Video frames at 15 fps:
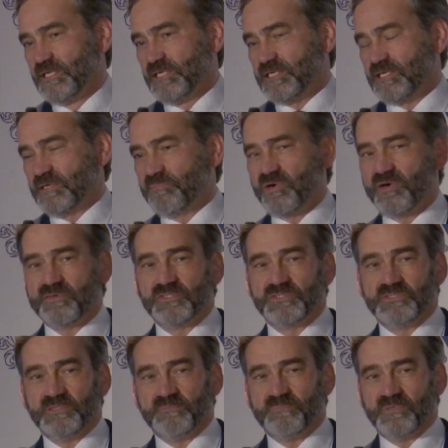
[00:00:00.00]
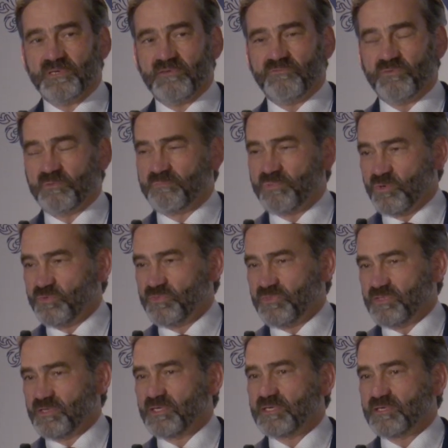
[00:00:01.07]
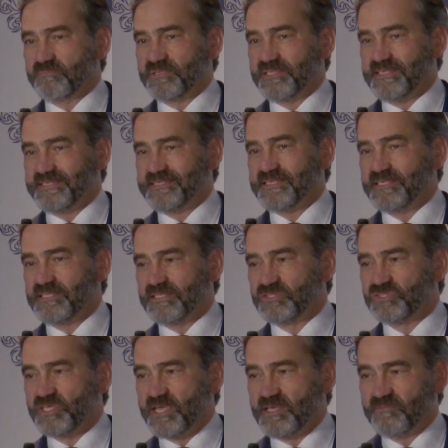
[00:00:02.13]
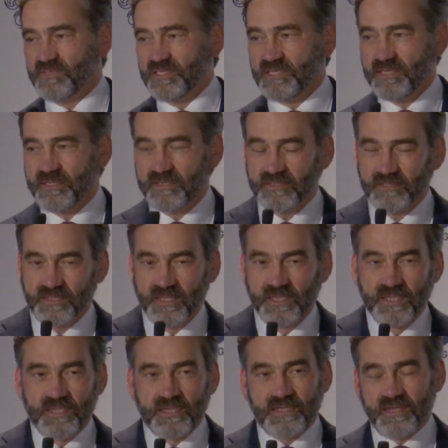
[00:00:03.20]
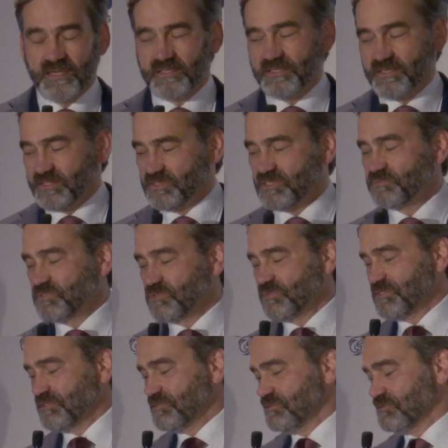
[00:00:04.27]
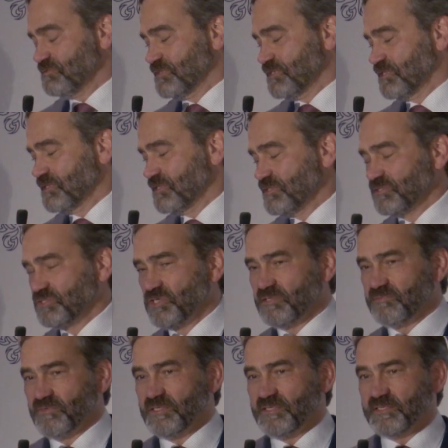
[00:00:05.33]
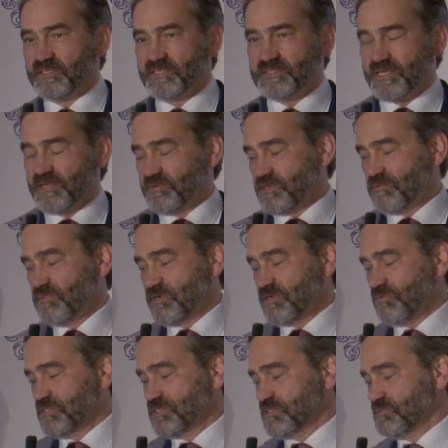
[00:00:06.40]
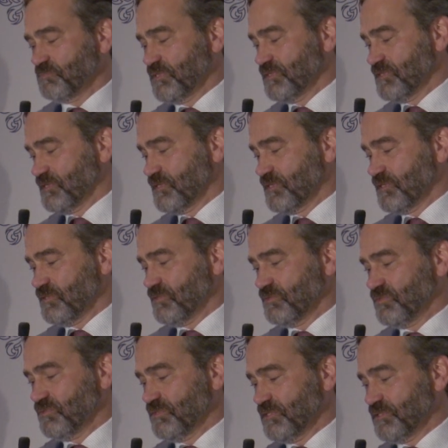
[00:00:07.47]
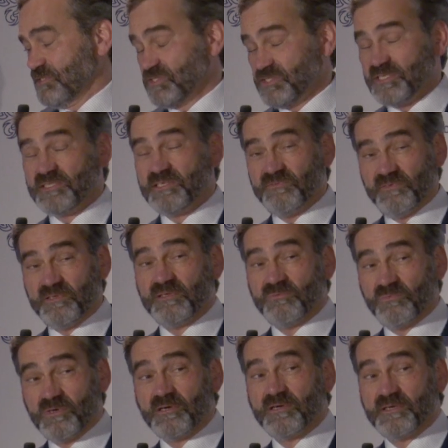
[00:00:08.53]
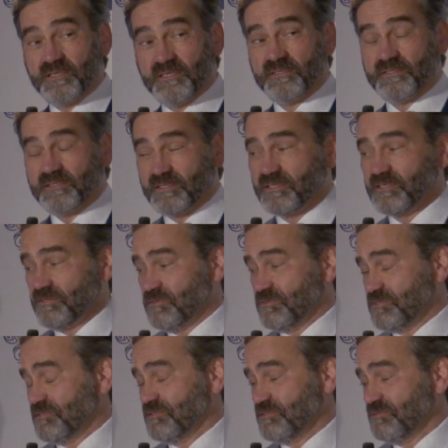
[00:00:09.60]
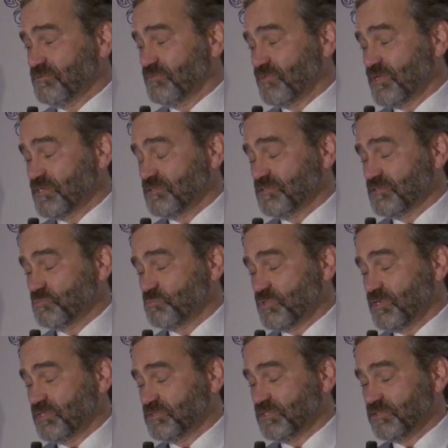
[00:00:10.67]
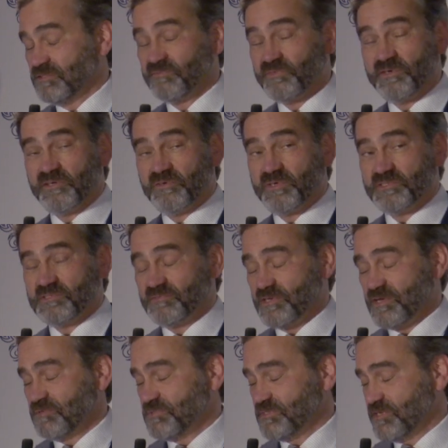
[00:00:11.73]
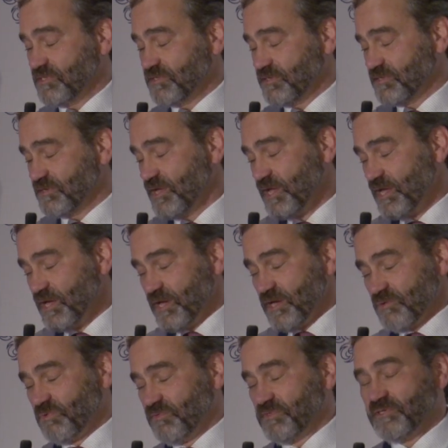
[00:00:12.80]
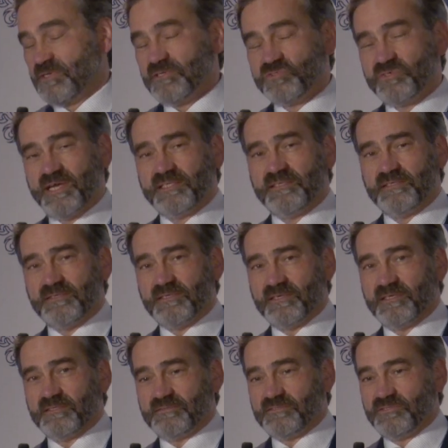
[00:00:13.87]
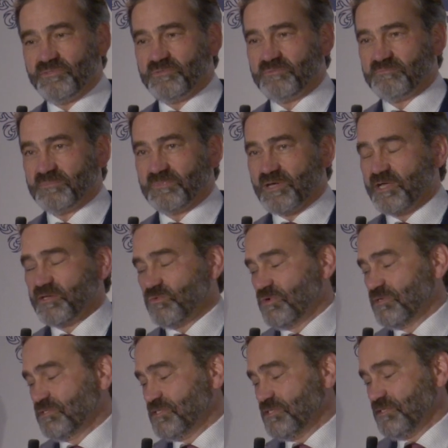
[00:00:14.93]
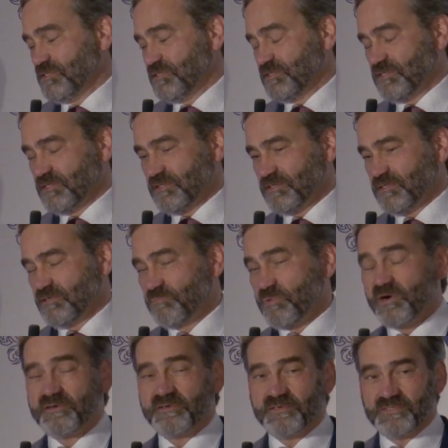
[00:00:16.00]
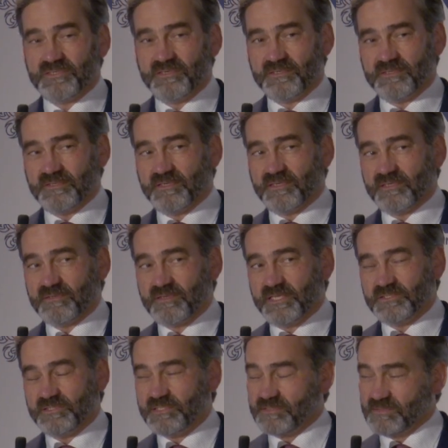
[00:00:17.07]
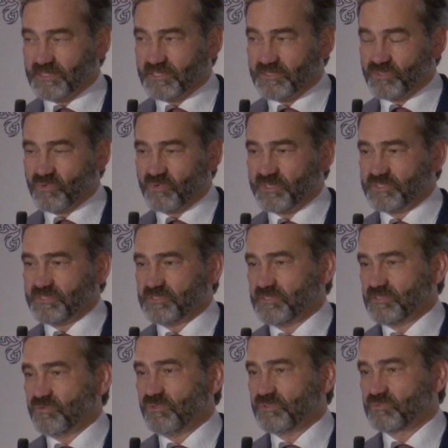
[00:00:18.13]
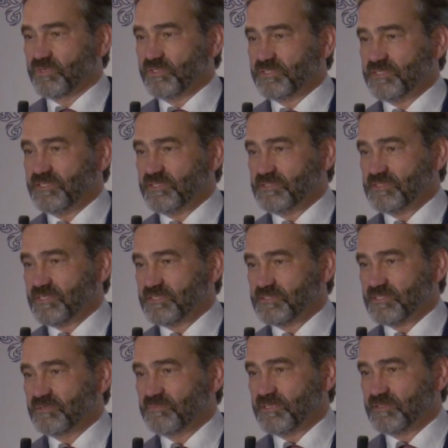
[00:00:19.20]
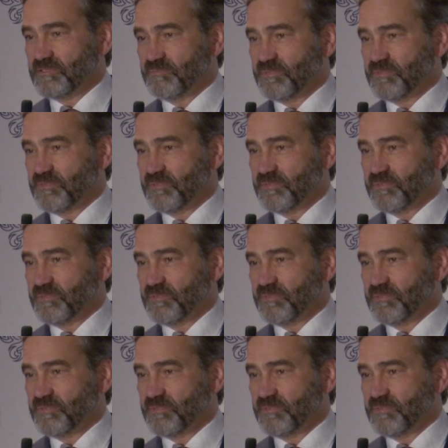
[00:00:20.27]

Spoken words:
partnership for both companies in the JV here. And subsequent to the JV, and as American West has been you know, doing significant work you know, to advance this project in a very aggressive timescale here, we've attracted two high quality partners here. Actually, Taurus Gold Royalties has come in to